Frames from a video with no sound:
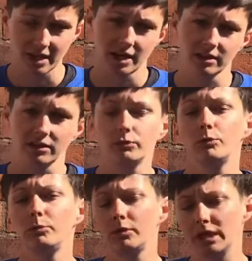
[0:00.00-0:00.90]
then you will
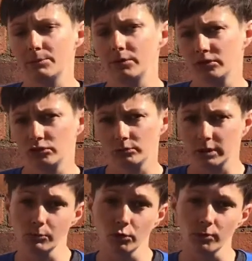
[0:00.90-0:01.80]
keep consuming
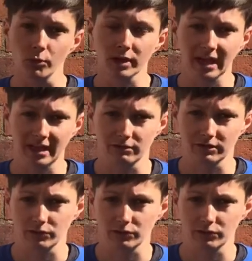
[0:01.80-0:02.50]
more and more calories,